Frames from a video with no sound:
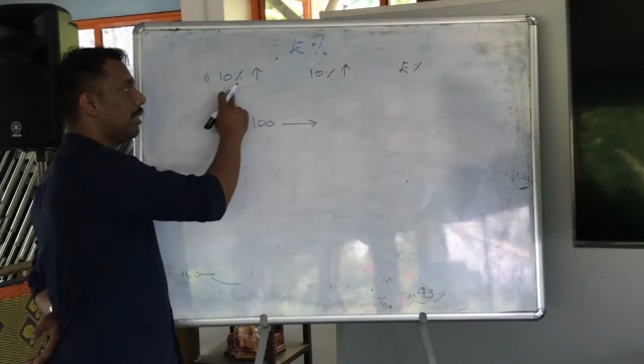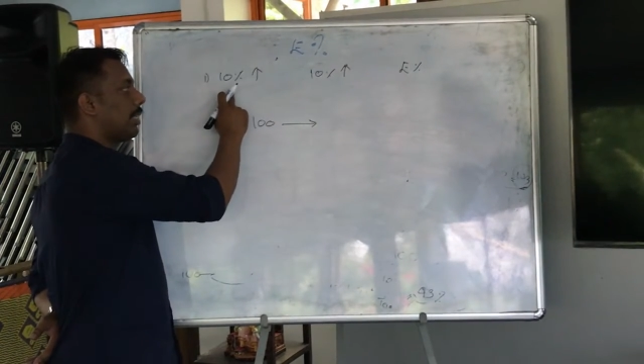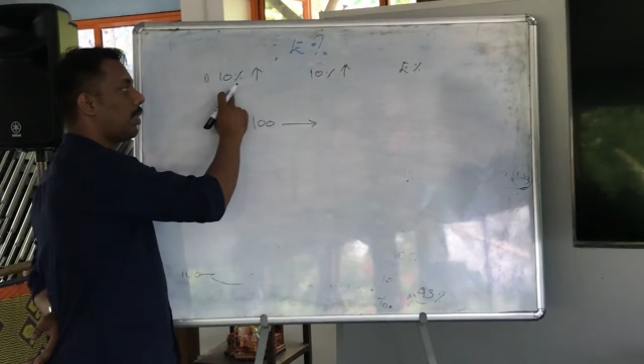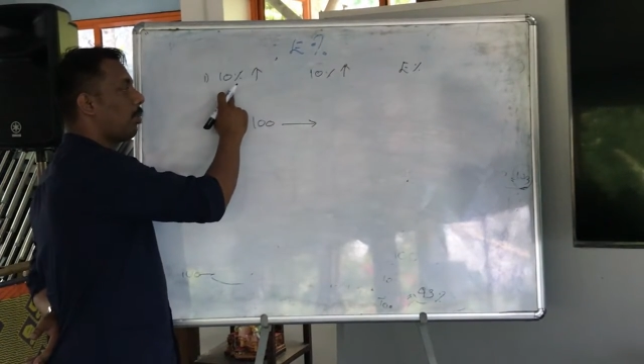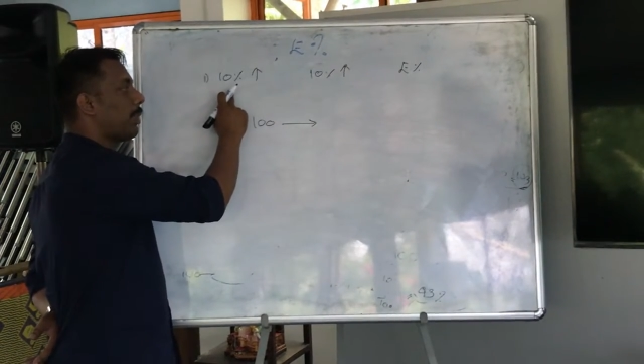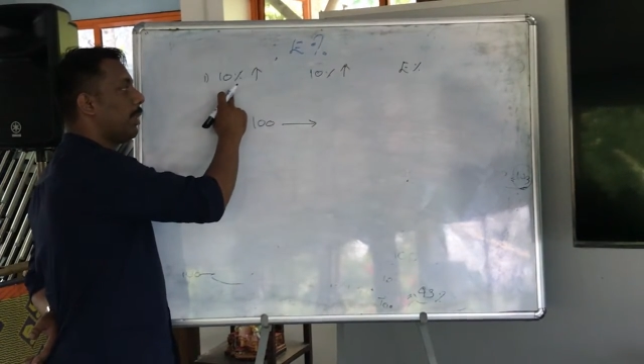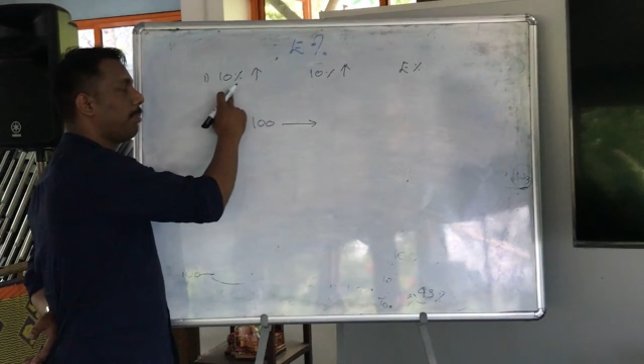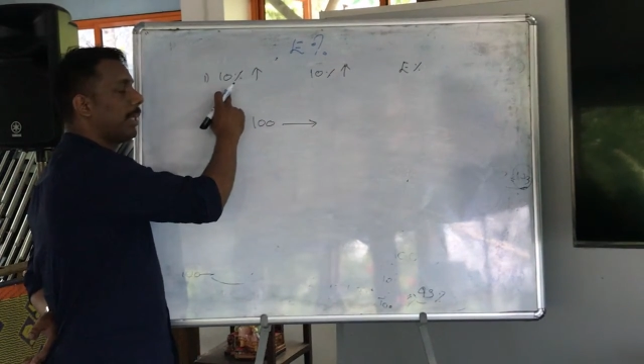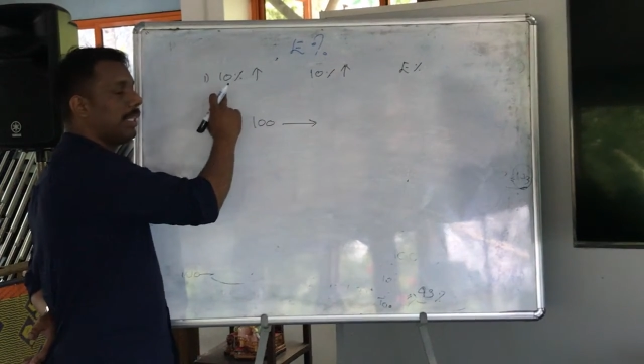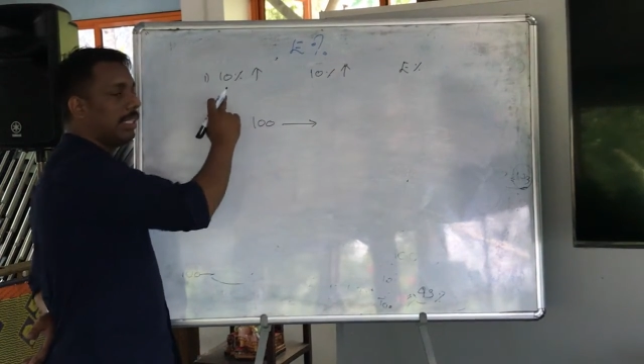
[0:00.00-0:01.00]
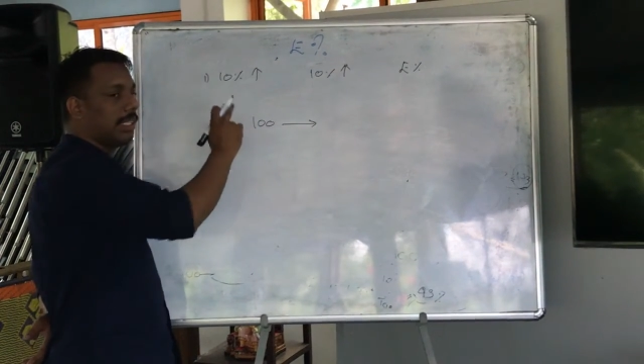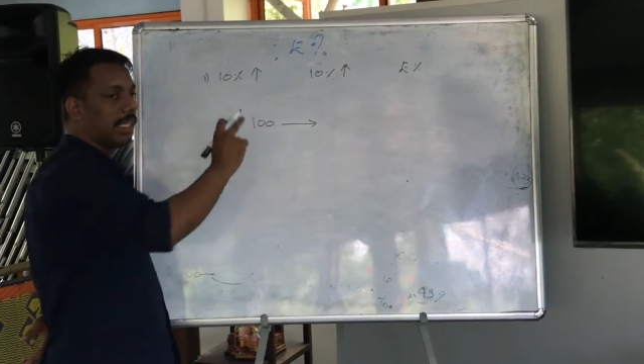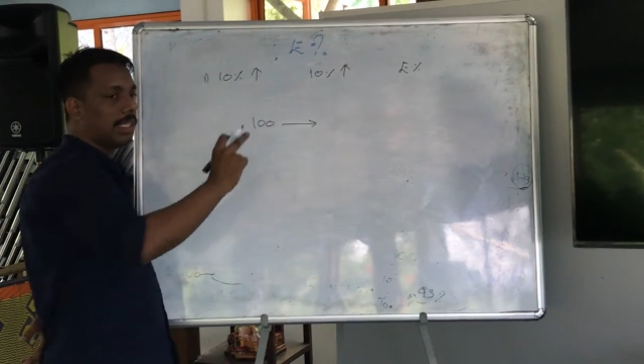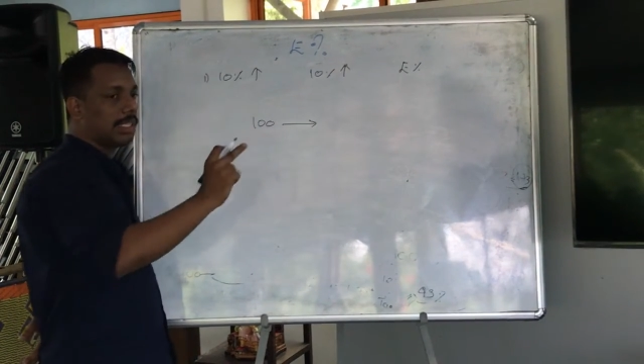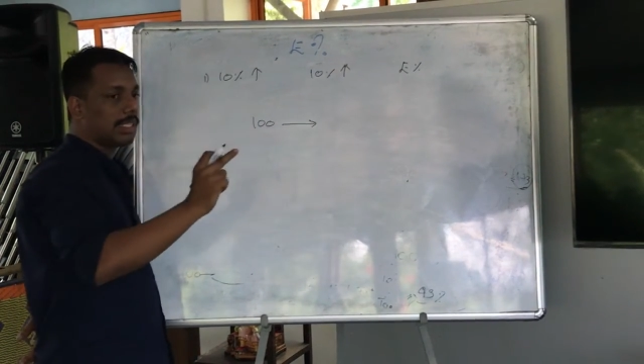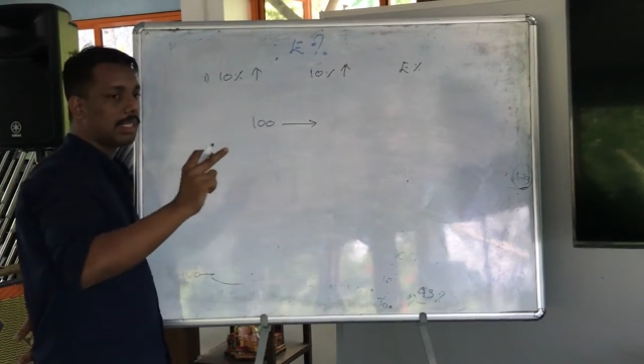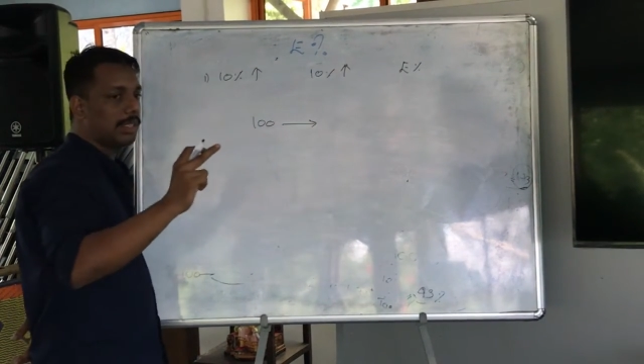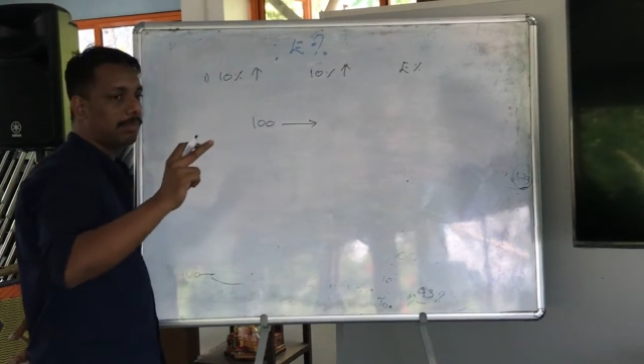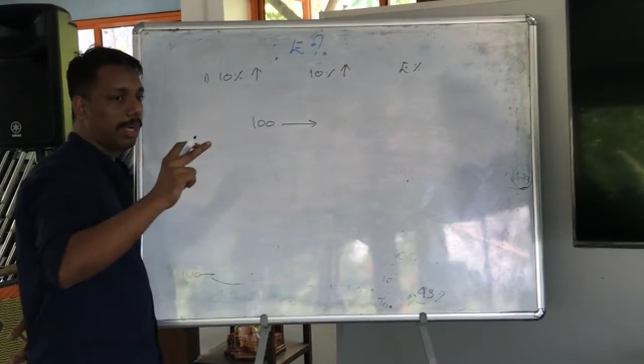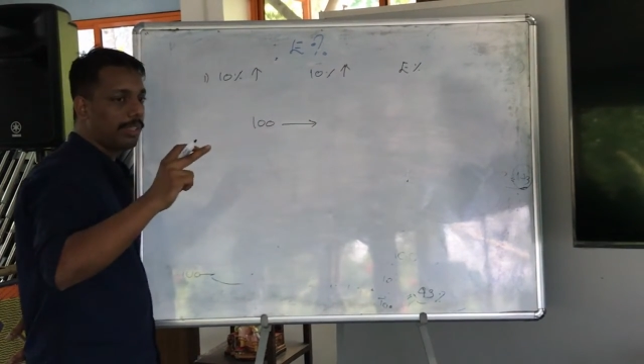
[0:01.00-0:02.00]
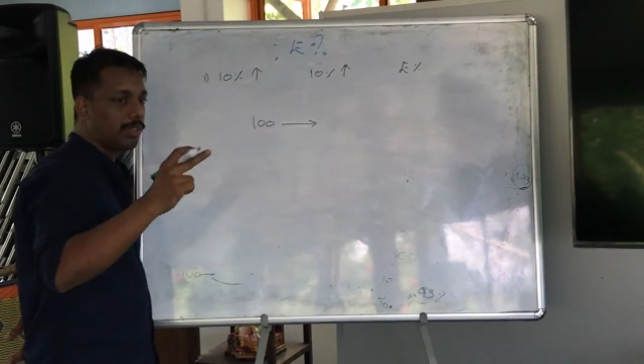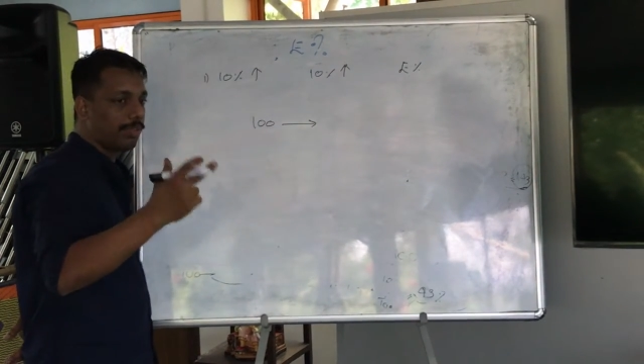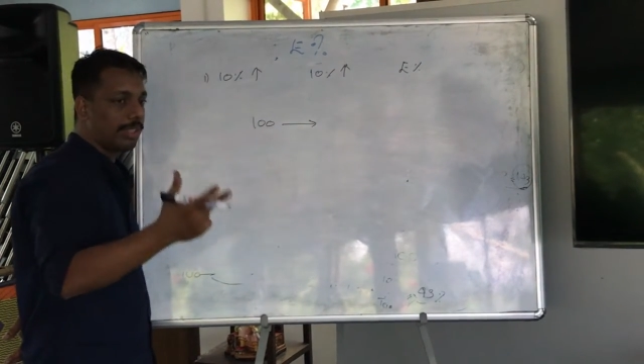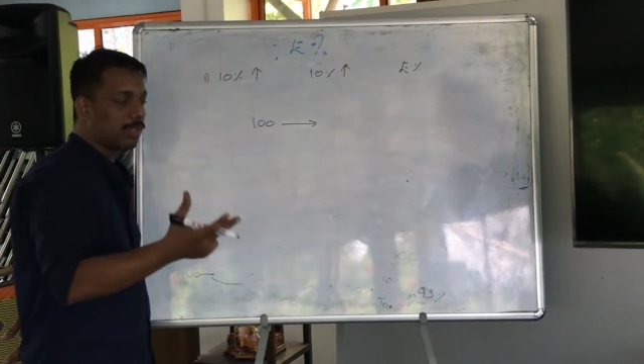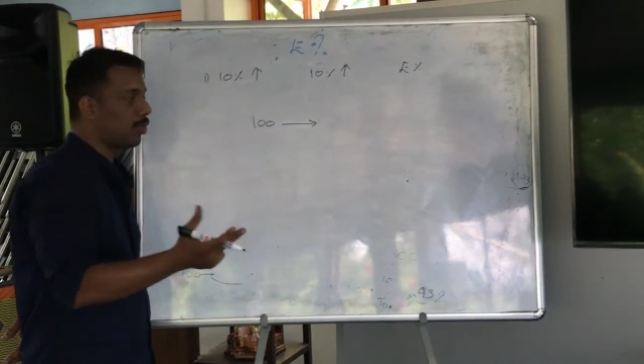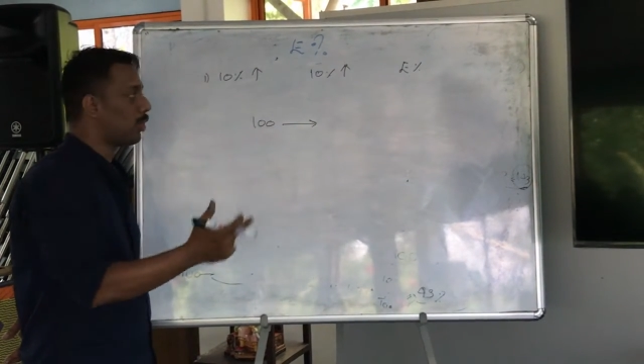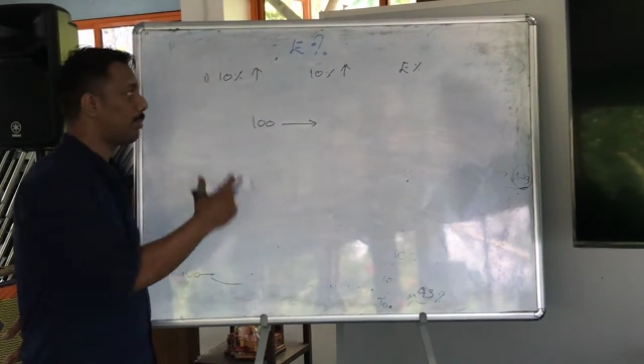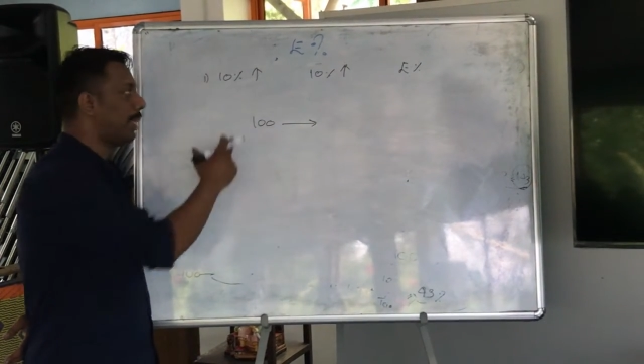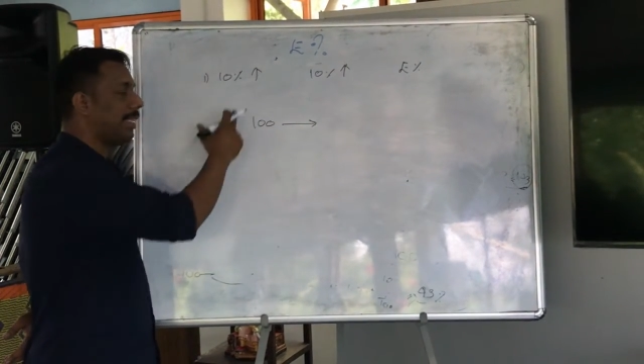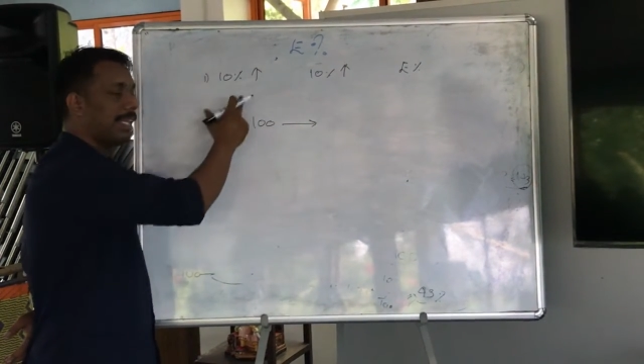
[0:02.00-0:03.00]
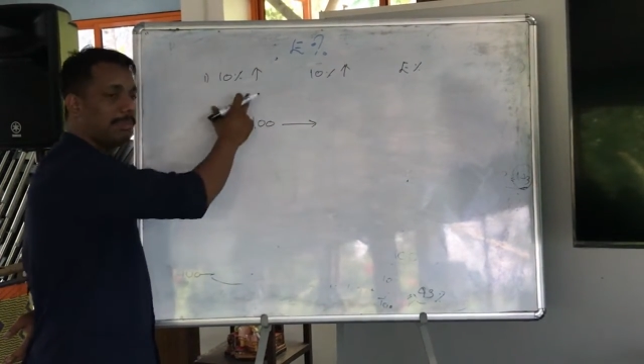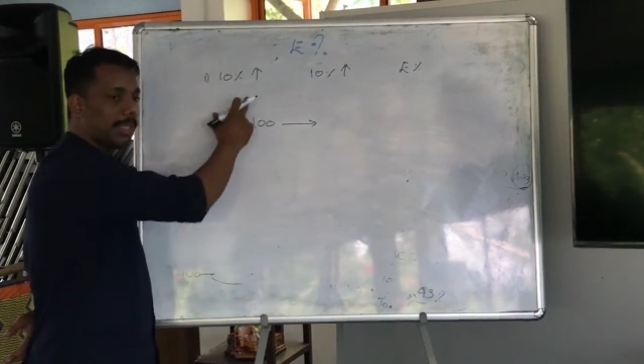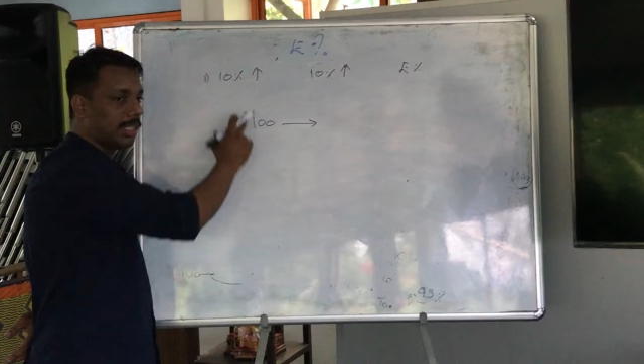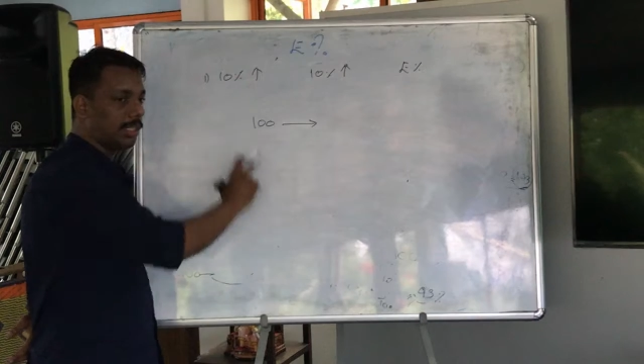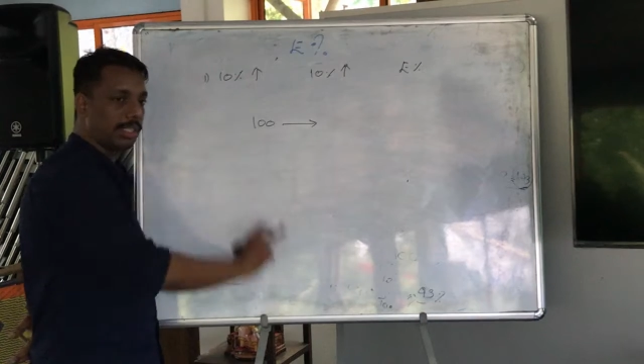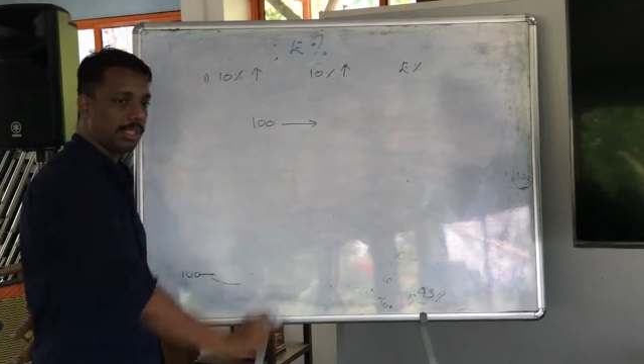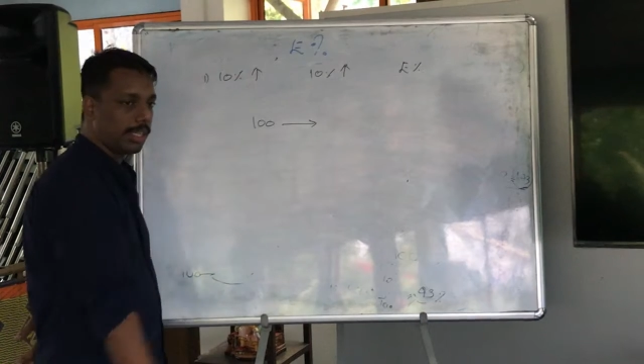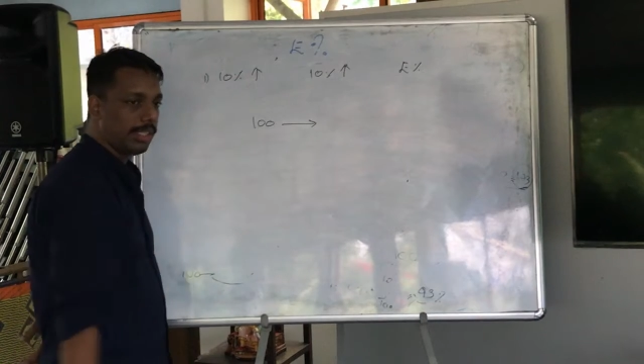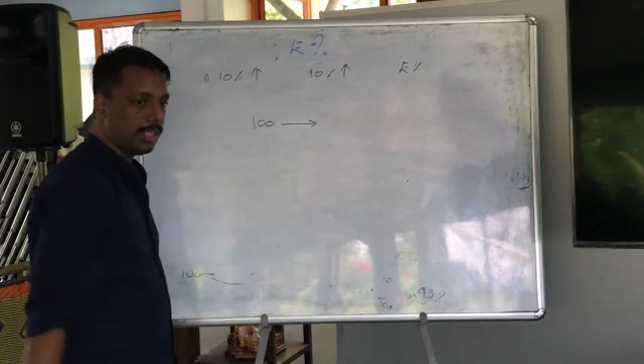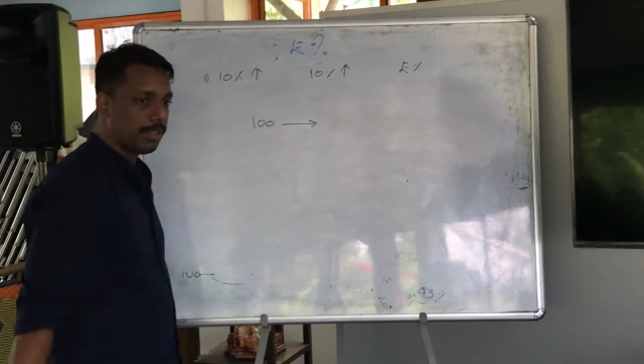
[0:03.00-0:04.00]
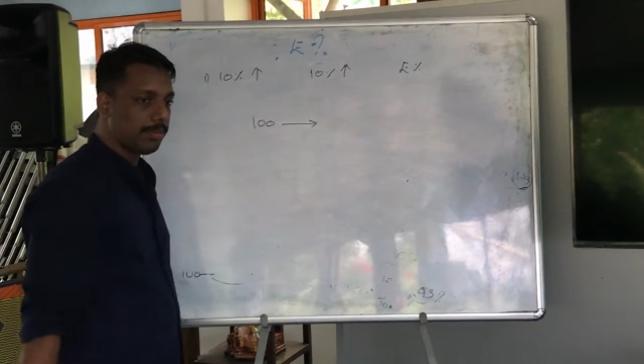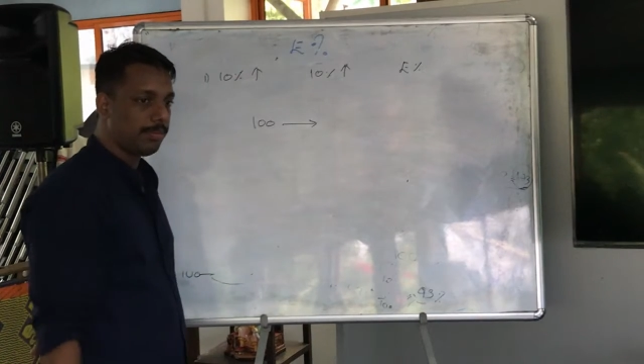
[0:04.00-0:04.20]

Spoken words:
the shopkeeper increases the price of his goods by 10%, right?